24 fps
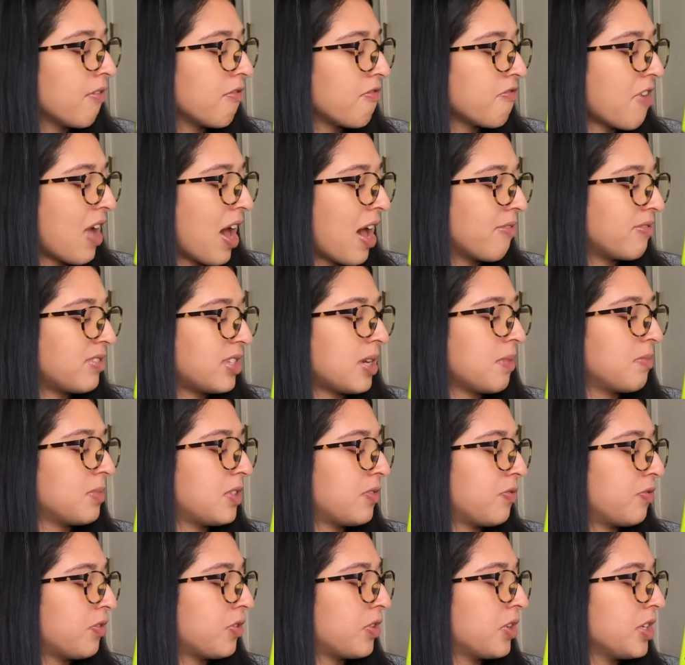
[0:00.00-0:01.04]
5 times
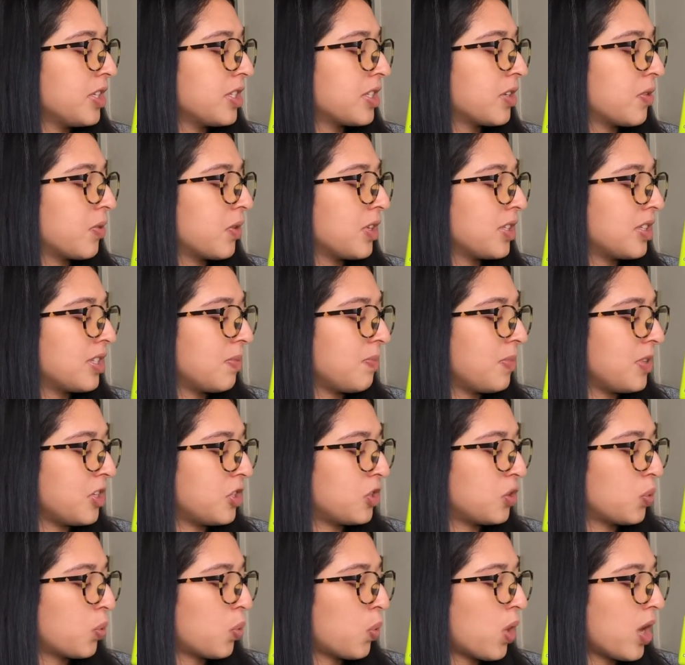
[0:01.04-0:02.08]
4 is going to be
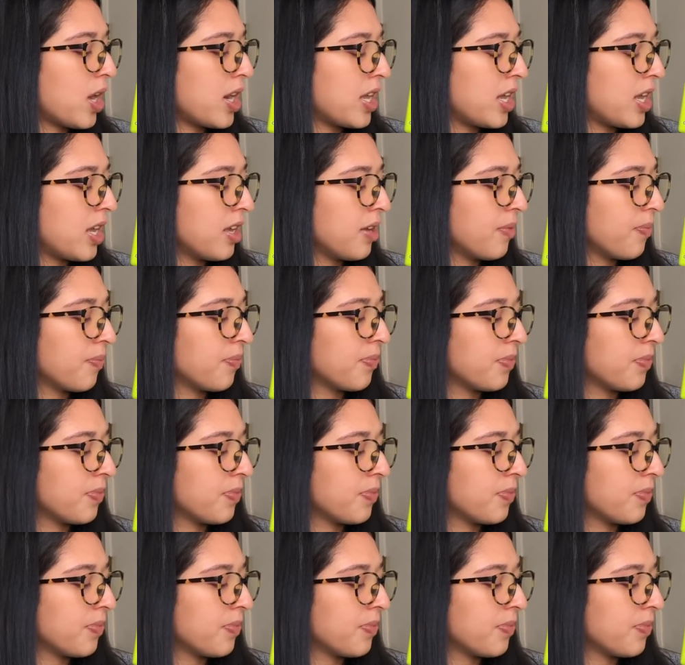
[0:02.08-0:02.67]
20.